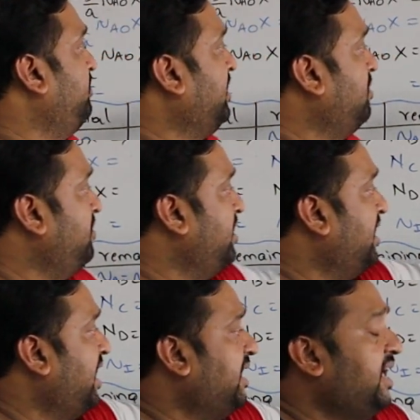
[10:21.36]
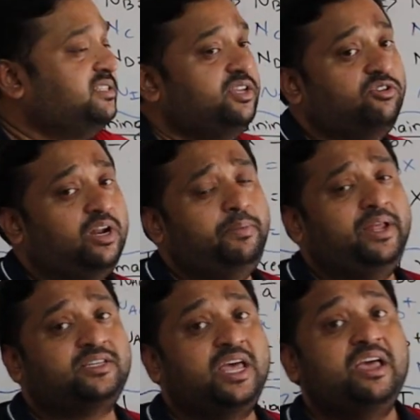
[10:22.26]
become Ni0. That
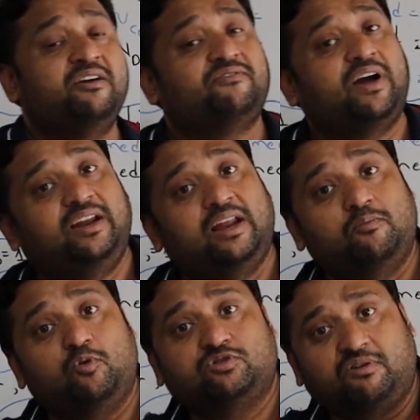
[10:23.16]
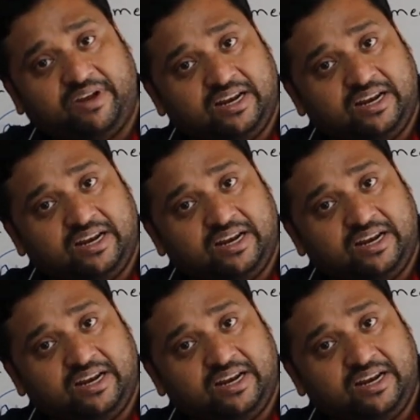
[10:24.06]
means final moles of